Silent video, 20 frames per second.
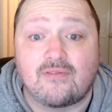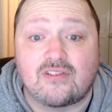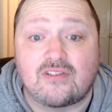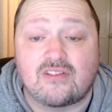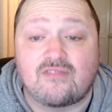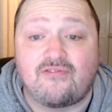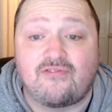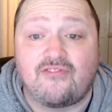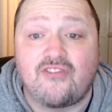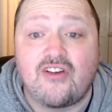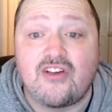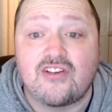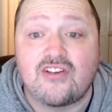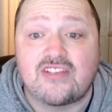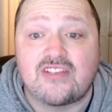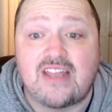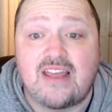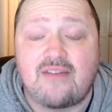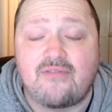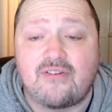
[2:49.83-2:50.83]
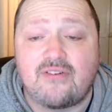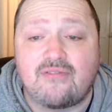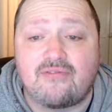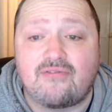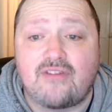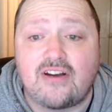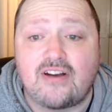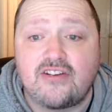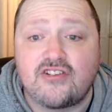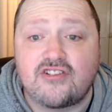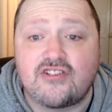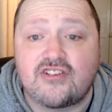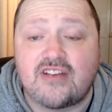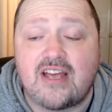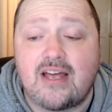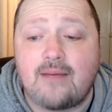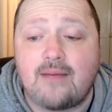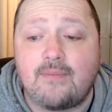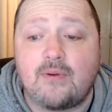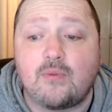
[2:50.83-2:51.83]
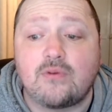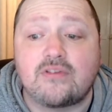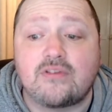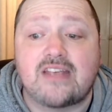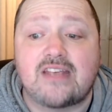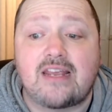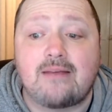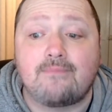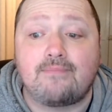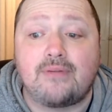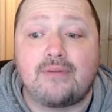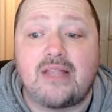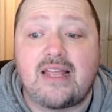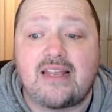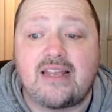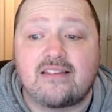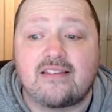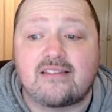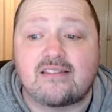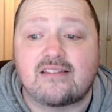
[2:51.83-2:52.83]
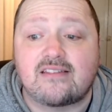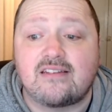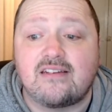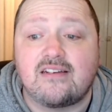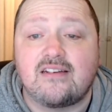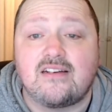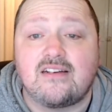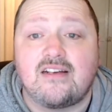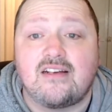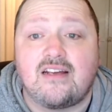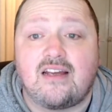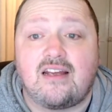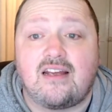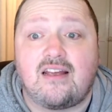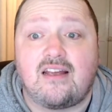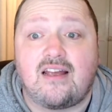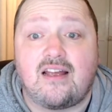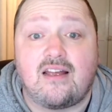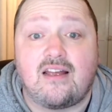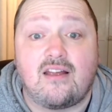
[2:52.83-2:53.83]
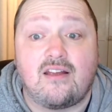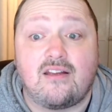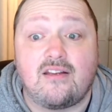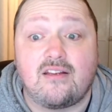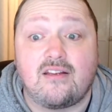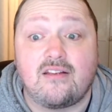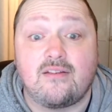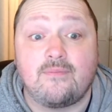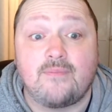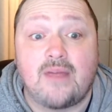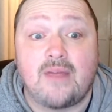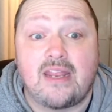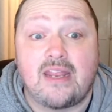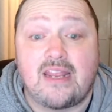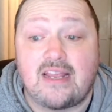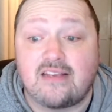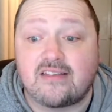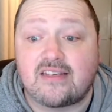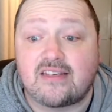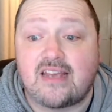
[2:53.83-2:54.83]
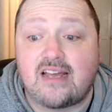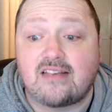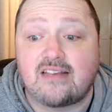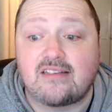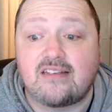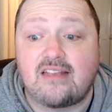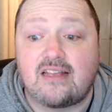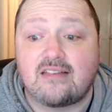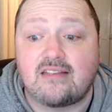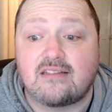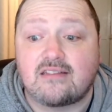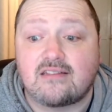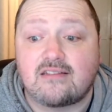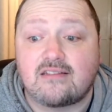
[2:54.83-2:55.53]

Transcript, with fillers: first ever French derby will take place at, um, against Catalans.